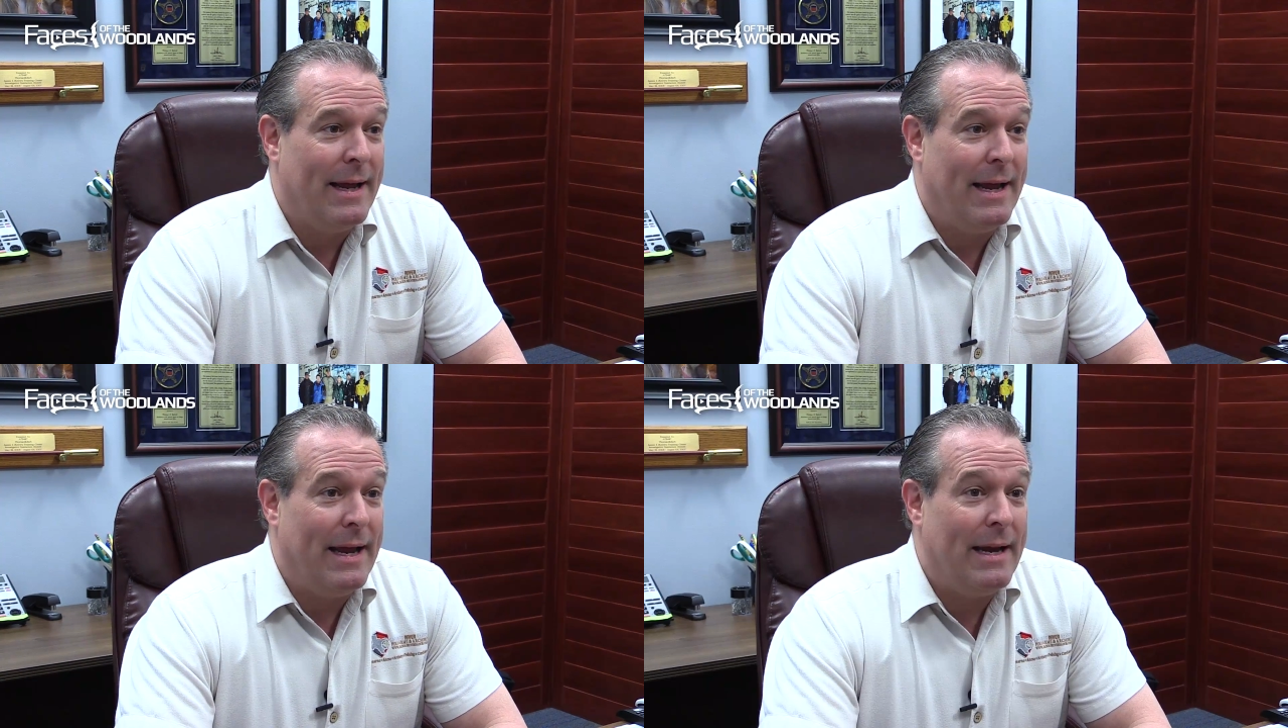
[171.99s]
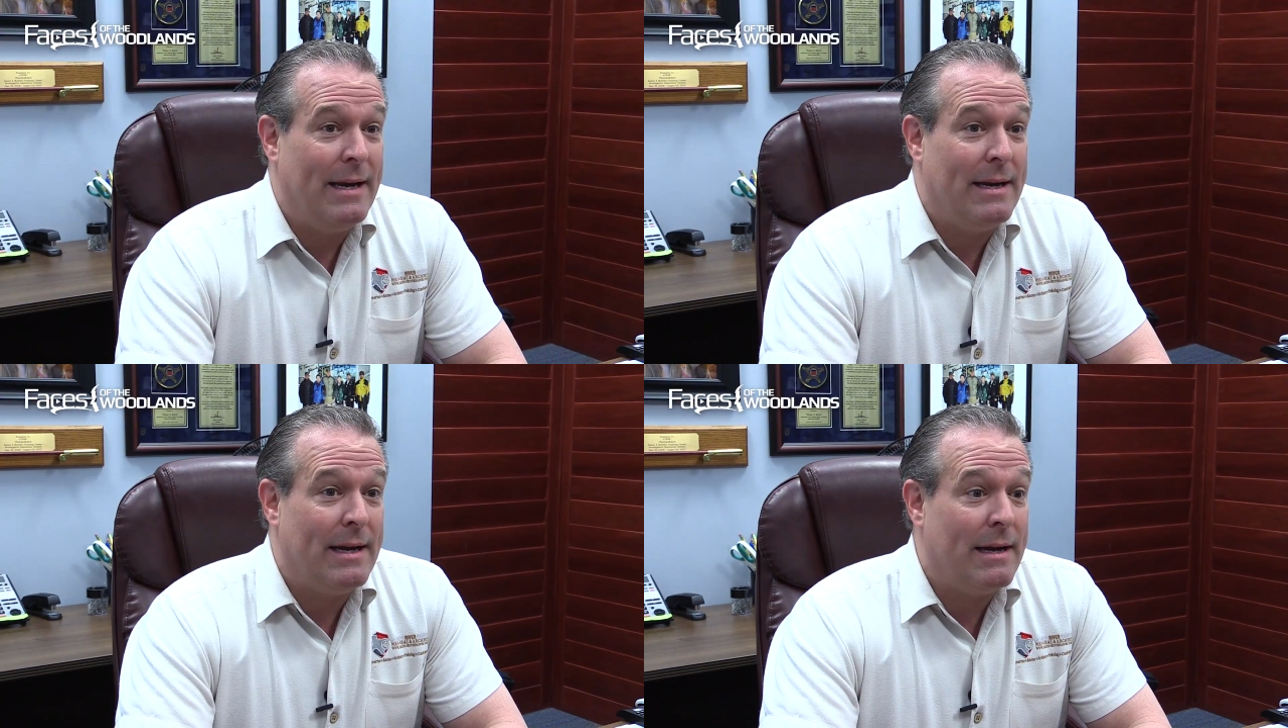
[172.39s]

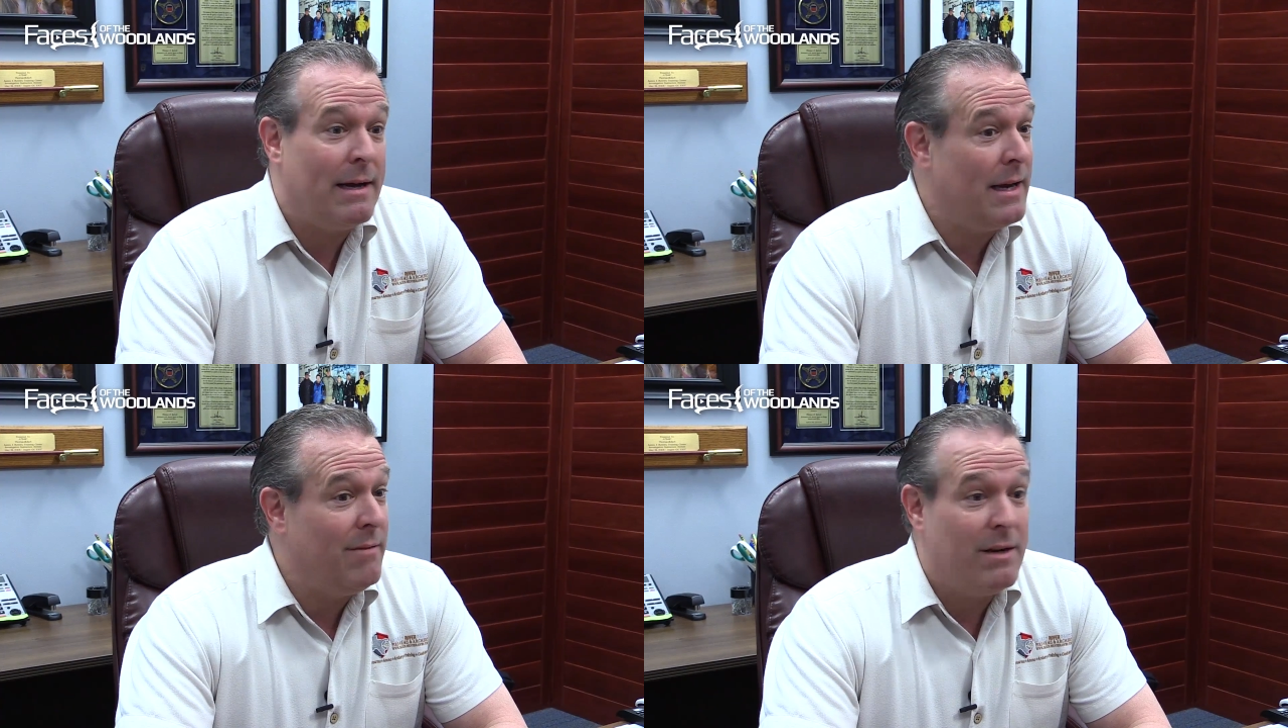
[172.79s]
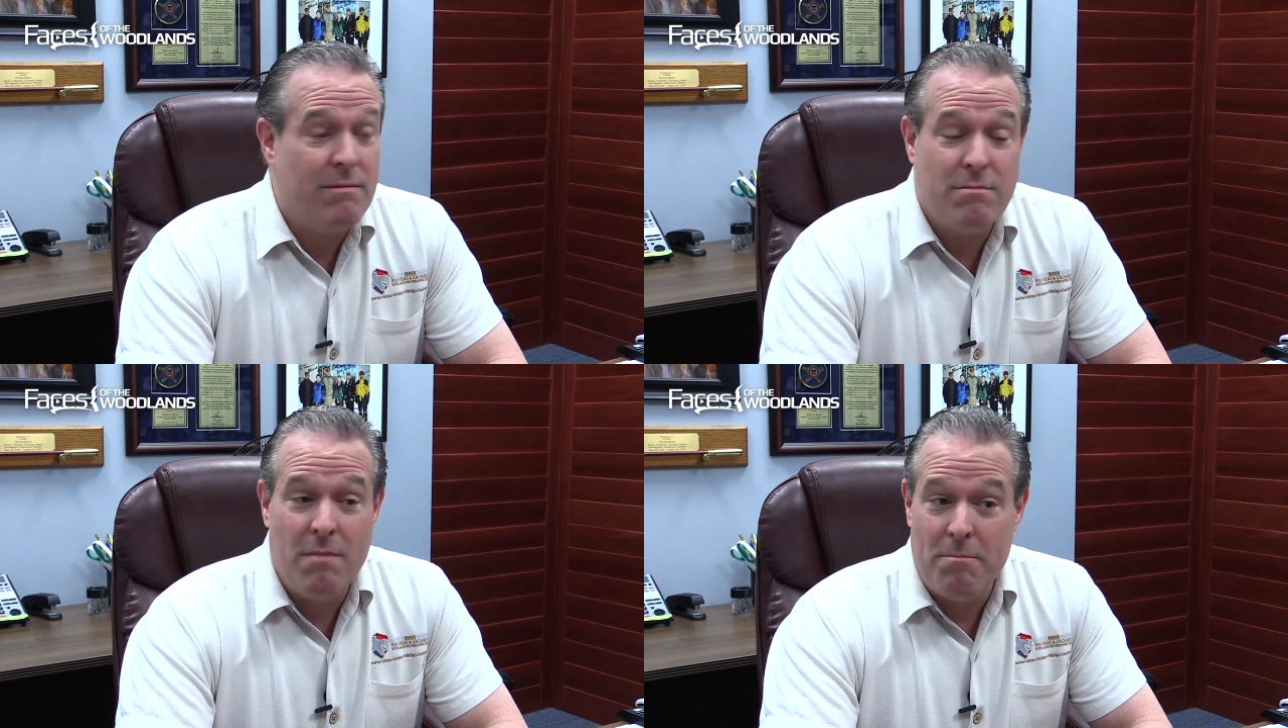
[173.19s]
And
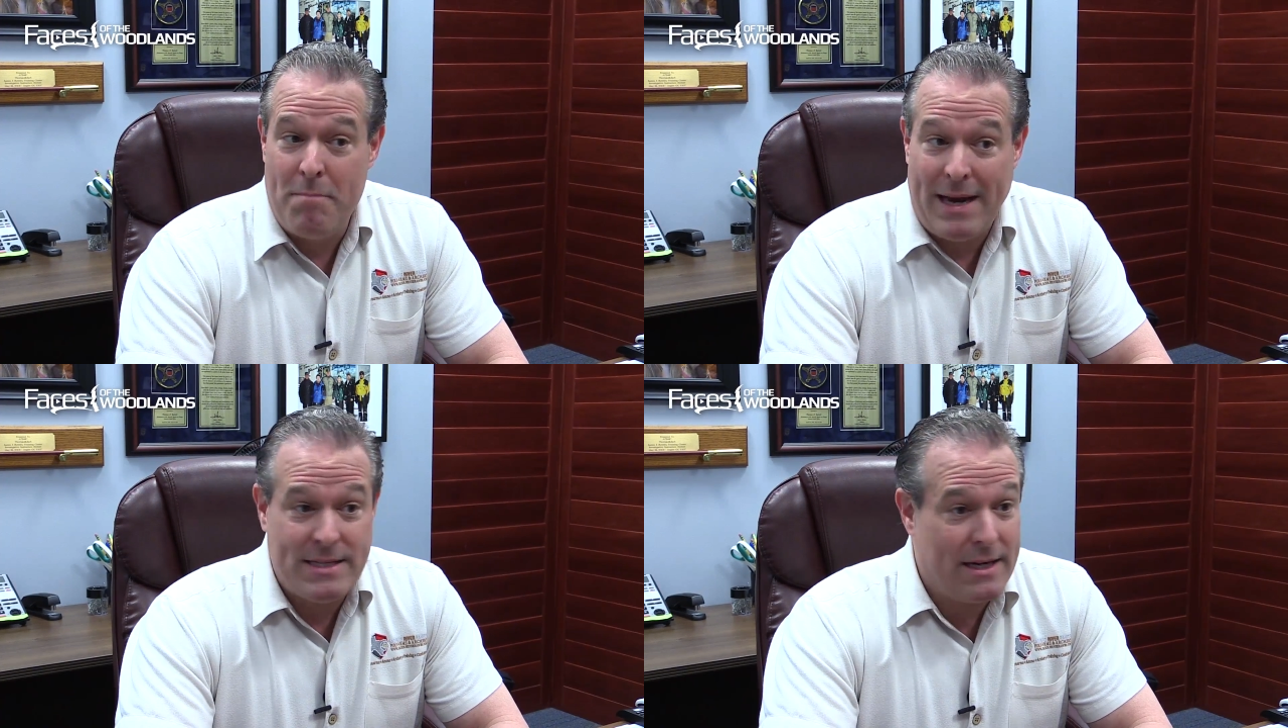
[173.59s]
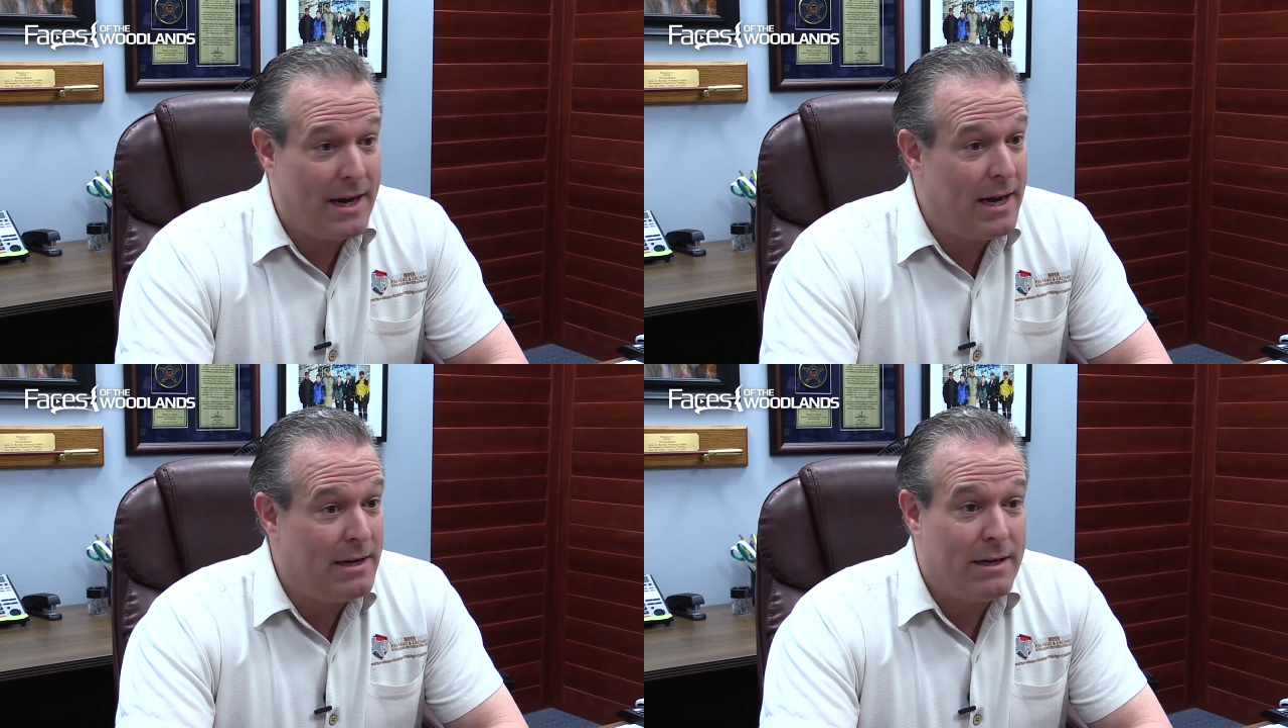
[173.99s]
even basic
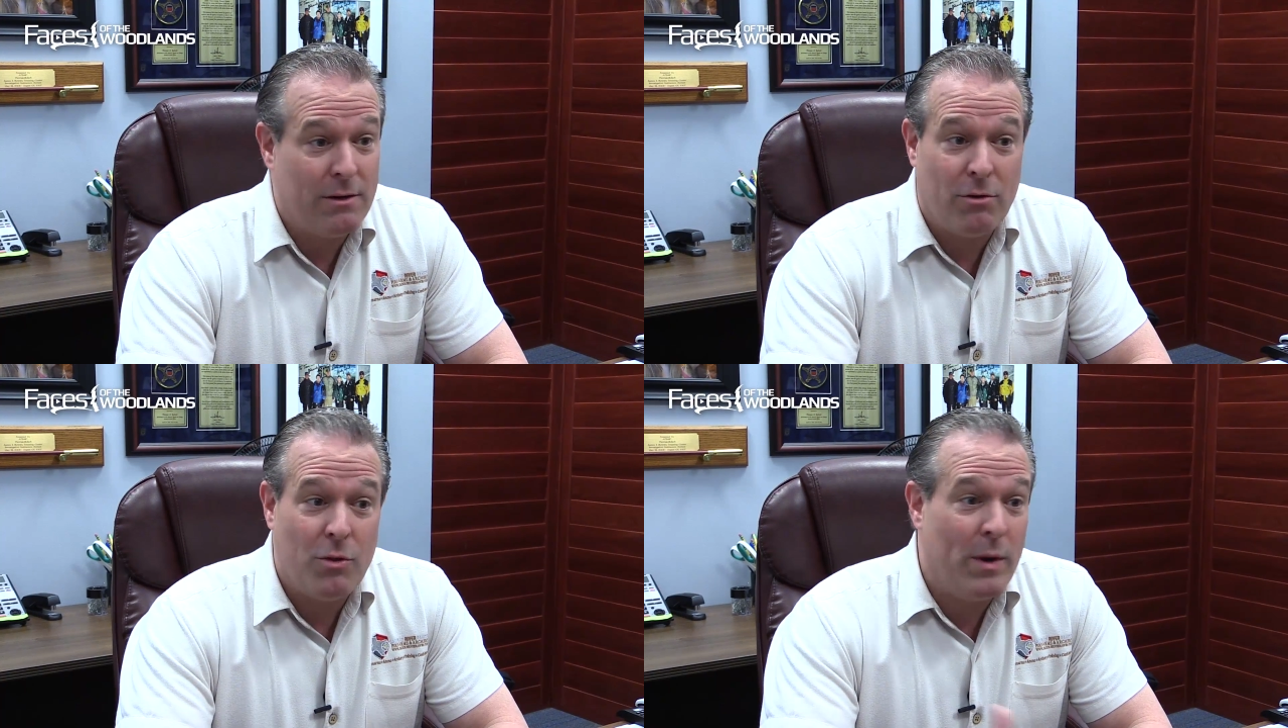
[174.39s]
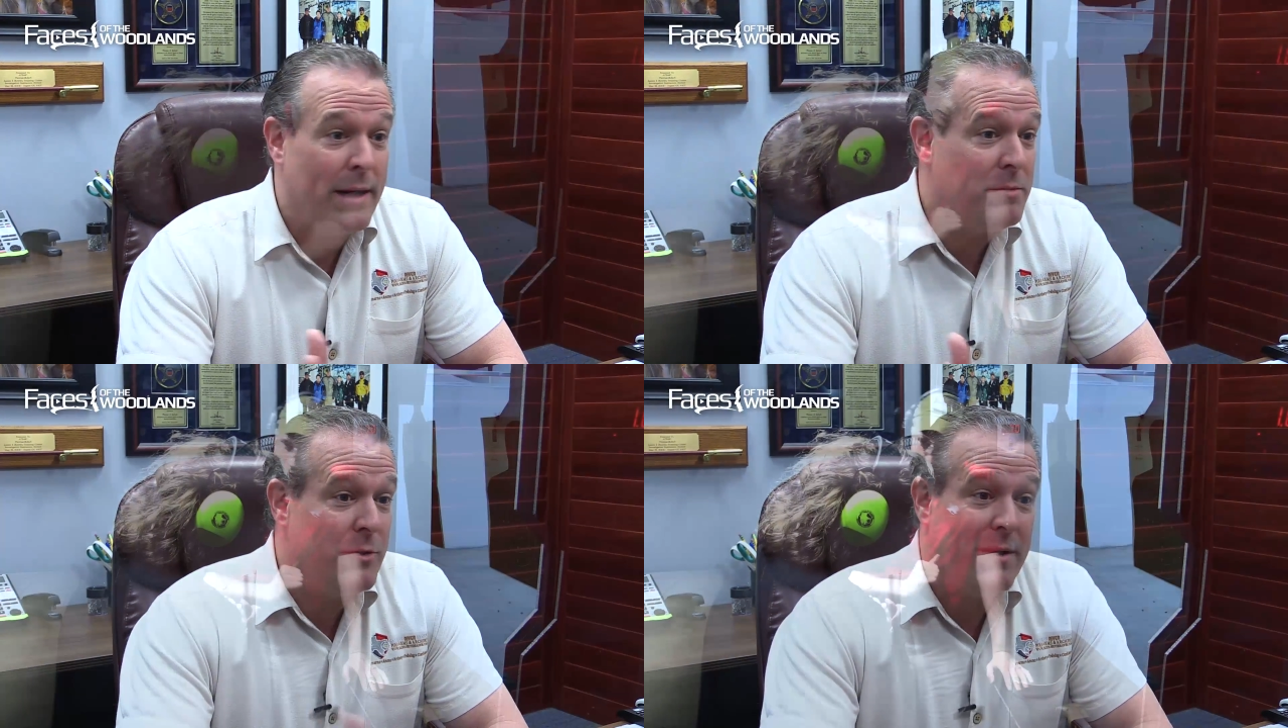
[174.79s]
handgun all the way
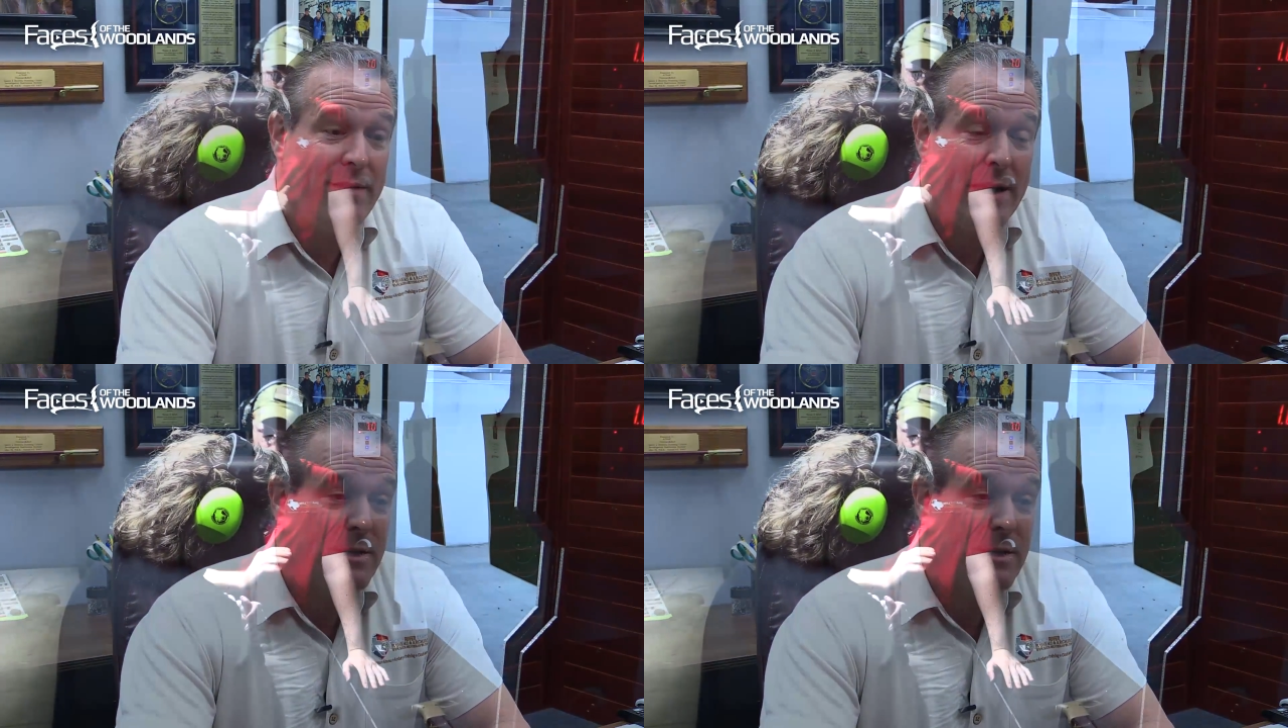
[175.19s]
up to advanced